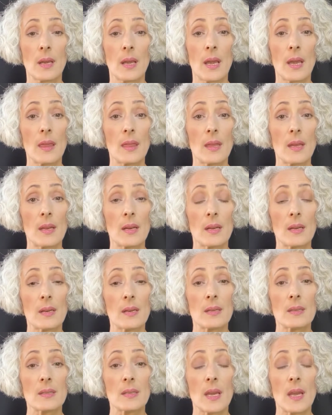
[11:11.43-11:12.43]
and that it
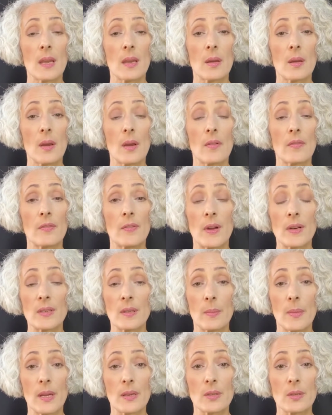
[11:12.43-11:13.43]
is a
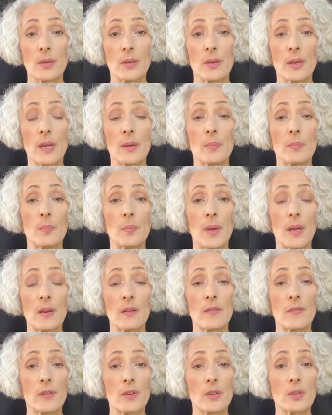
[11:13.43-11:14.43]
fundamental and
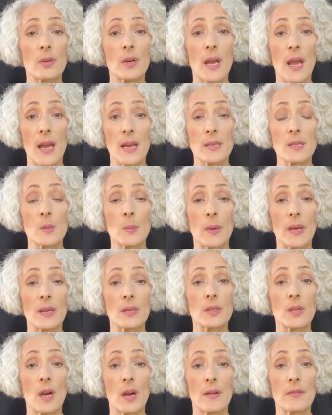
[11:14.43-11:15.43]
beneficial
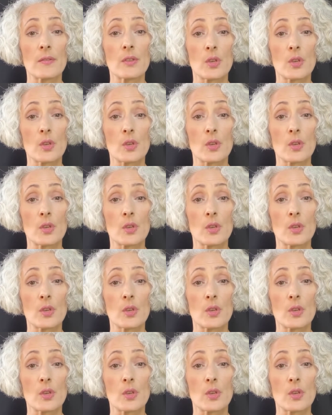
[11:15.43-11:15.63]
aspect of